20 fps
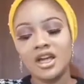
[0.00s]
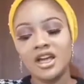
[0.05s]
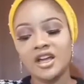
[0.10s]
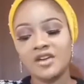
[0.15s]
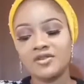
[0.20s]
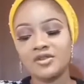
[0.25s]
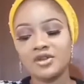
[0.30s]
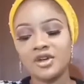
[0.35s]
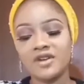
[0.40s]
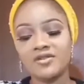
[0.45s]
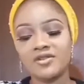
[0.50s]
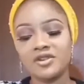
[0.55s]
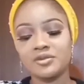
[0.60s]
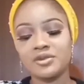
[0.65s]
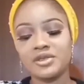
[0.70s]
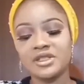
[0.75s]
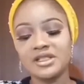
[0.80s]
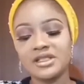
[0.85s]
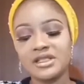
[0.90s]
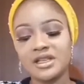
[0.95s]
have you ever
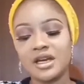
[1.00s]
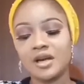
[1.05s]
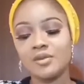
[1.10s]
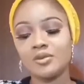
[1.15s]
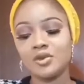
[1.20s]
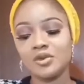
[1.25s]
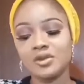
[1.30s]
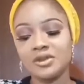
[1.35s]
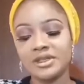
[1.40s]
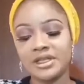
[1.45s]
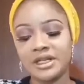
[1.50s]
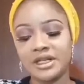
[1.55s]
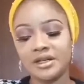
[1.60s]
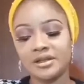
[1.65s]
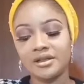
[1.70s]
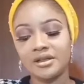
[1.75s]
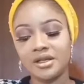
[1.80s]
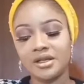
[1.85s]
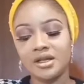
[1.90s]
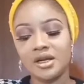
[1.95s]
been scammed
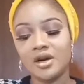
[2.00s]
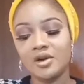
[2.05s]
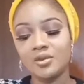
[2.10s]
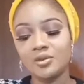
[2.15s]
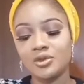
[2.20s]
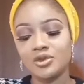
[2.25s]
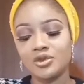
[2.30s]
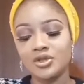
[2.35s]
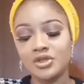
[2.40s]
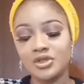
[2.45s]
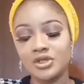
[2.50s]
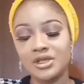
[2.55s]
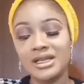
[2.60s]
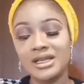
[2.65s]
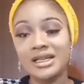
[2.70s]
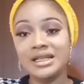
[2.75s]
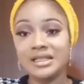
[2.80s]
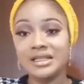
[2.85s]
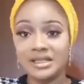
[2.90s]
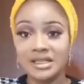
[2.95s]
online, and how much?
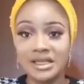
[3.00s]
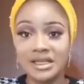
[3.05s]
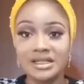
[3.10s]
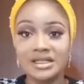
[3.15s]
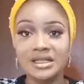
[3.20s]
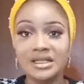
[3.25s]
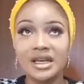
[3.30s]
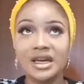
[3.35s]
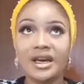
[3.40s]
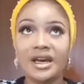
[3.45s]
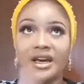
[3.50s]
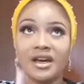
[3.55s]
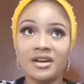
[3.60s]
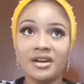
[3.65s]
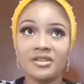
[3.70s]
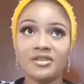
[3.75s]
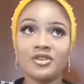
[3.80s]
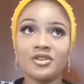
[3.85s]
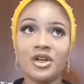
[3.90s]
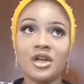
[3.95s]
Yes, I
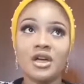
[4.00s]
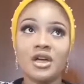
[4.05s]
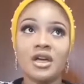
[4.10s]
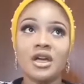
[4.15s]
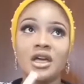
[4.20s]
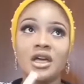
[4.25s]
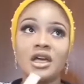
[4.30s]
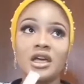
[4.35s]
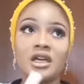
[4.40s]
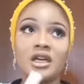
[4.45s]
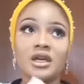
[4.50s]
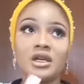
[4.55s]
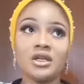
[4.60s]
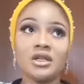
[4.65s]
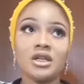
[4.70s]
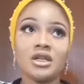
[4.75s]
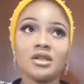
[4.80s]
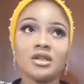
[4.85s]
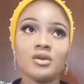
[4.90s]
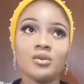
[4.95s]
have.
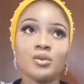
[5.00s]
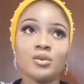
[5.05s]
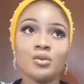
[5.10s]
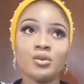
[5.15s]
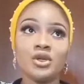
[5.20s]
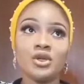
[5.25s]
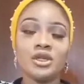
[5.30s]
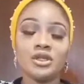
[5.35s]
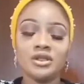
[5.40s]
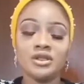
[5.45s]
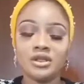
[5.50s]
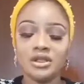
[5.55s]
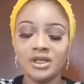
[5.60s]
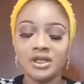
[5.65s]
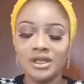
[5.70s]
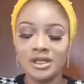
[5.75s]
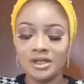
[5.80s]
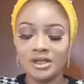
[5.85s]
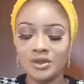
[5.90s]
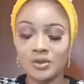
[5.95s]
And in the
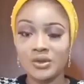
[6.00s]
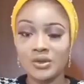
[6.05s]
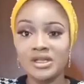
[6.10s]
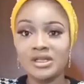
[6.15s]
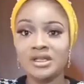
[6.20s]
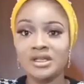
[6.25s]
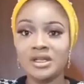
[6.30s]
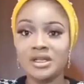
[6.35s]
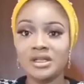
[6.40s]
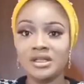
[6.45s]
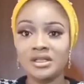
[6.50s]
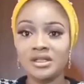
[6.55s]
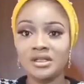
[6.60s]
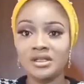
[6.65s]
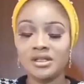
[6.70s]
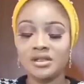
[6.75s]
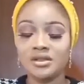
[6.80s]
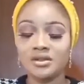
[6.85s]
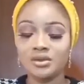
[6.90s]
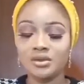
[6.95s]
year
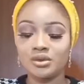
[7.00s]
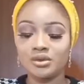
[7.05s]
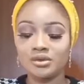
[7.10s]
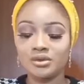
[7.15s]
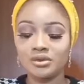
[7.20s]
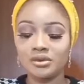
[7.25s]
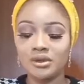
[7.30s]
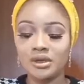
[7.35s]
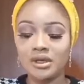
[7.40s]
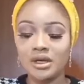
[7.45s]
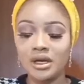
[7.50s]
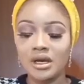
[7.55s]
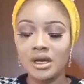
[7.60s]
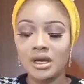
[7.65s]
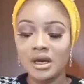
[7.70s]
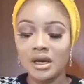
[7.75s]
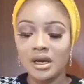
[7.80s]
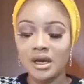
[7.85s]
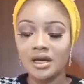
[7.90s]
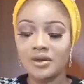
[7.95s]
2018 alone,
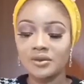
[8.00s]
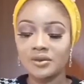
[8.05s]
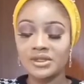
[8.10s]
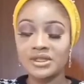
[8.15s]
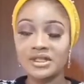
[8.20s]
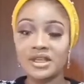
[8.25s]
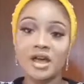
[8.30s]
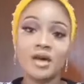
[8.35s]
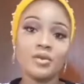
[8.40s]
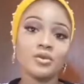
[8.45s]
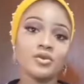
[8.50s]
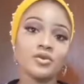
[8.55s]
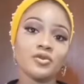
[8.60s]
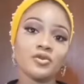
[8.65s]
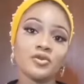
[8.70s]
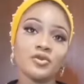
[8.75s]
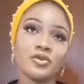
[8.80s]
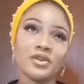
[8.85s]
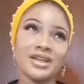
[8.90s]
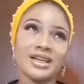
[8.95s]
I was scammed
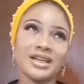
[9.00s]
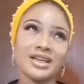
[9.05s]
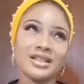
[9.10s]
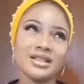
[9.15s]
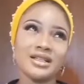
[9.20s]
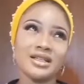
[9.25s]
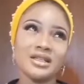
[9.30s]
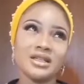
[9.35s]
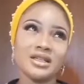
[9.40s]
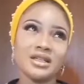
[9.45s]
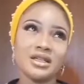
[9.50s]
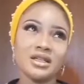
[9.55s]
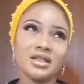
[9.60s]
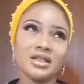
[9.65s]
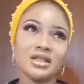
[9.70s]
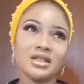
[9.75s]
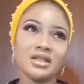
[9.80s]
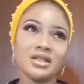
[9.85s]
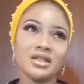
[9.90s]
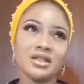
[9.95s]
of
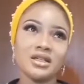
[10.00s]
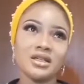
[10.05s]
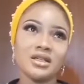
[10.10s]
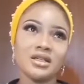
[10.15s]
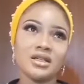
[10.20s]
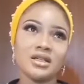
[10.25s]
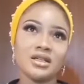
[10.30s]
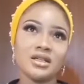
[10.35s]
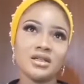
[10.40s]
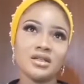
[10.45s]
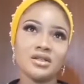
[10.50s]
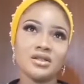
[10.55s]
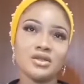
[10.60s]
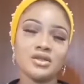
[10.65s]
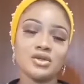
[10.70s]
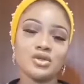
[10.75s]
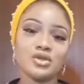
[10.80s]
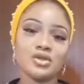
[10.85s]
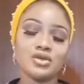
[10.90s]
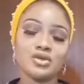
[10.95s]

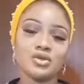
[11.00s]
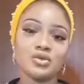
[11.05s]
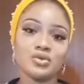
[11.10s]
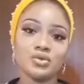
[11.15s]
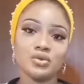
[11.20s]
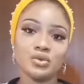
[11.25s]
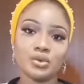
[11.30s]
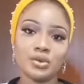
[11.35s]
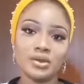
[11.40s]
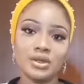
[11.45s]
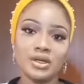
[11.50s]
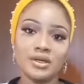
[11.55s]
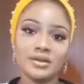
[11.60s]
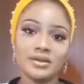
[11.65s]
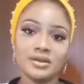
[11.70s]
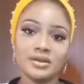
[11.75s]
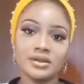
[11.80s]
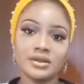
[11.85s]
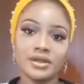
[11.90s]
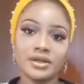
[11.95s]

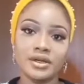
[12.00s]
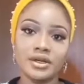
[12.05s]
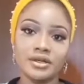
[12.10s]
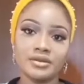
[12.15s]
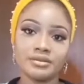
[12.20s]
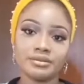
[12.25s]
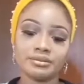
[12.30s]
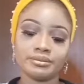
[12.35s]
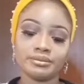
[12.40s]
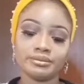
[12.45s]
92,000 naira.